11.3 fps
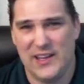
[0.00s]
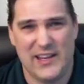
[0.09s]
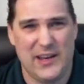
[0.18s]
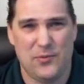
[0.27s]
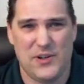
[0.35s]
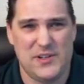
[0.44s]

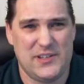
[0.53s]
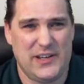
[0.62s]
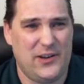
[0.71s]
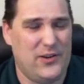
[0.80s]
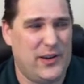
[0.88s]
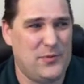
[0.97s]
He
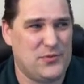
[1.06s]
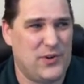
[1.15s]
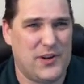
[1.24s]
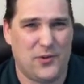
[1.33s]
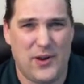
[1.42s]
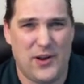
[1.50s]
was
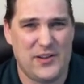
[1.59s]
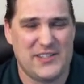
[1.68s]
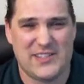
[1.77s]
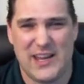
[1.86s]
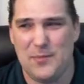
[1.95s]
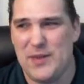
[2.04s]
running around in the
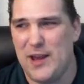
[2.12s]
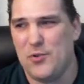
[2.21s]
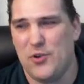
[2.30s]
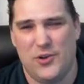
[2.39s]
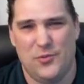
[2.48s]
same neighborhood